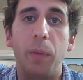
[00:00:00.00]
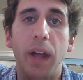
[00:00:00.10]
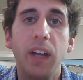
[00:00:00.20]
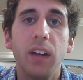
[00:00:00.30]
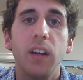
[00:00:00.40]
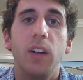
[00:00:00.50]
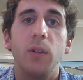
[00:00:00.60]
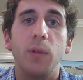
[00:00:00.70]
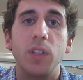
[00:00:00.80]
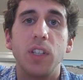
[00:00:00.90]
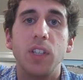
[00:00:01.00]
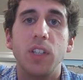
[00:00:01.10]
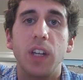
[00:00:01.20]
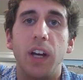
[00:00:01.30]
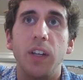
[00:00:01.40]
Bank, which
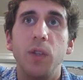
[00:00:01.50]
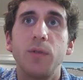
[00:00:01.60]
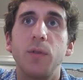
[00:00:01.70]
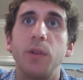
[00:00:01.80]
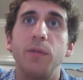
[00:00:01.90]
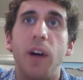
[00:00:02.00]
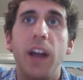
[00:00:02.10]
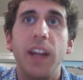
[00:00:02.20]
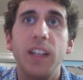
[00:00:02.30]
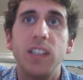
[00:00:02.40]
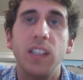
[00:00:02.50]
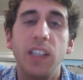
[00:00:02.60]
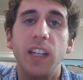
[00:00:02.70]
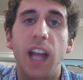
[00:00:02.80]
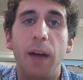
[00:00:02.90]
is useful in financing
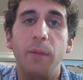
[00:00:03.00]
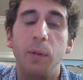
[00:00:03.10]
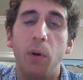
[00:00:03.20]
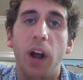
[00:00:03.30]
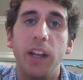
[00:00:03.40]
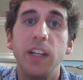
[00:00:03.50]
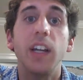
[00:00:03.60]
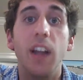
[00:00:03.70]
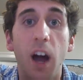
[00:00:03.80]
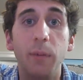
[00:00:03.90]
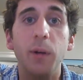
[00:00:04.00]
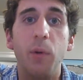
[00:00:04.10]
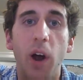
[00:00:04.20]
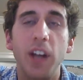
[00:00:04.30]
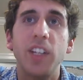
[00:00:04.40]
economic
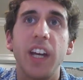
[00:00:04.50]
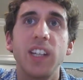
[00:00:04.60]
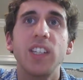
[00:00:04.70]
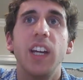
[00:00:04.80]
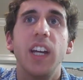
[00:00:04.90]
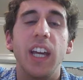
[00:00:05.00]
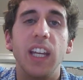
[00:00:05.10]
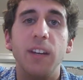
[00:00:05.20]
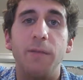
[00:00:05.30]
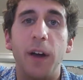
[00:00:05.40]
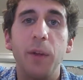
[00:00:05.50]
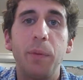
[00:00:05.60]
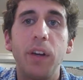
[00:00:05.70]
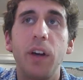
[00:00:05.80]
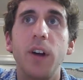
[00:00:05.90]
projects in
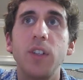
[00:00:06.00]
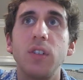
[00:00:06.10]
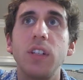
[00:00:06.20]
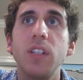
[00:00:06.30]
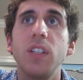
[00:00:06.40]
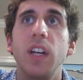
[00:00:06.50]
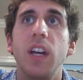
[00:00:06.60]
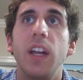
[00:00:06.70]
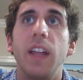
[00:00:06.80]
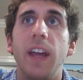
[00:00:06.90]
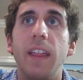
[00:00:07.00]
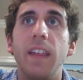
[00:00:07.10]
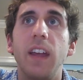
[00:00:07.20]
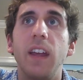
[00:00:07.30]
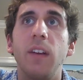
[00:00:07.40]
developing countries. And
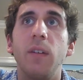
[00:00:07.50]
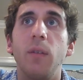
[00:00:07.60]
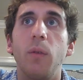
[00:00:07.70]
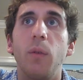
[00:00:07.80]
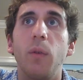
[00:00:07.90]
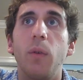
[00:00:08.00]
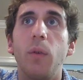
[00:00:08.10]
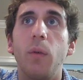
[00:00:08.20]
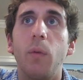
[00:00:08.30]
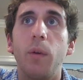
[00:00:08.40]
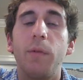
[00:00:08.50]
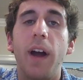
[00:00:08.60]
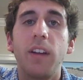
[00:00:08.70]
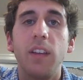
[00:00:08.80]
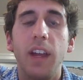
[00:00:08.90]
then one
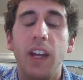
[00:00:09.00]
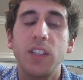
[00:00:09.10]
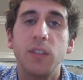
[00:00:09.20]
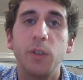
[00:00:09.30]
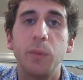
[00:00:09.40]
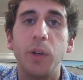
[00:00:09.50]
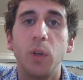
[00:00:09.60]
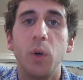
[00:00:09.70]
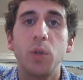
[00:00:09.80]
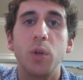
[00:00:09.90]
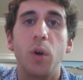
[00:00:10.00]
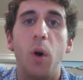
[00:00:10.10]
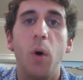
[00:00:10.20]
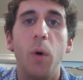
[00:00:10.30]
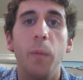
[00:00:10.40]
factor that hits a little bit closer to
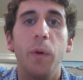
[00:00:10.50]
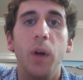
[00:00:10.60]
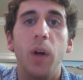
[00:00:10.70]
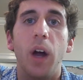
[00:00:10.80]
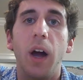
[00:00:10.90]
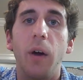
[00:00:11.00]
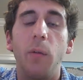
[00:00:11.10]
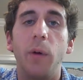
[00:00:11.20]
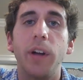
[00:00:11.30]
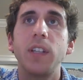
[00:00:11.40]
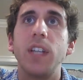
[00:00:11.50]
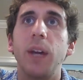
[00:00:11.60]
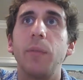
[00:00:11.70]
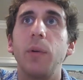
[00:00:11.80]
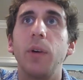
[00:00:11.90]
home, one
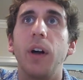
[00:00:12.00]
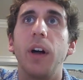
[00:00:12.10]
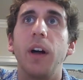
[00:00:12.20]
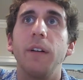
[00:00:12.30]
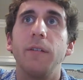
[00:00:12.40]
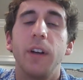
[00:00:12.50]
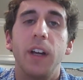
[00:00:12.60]
example of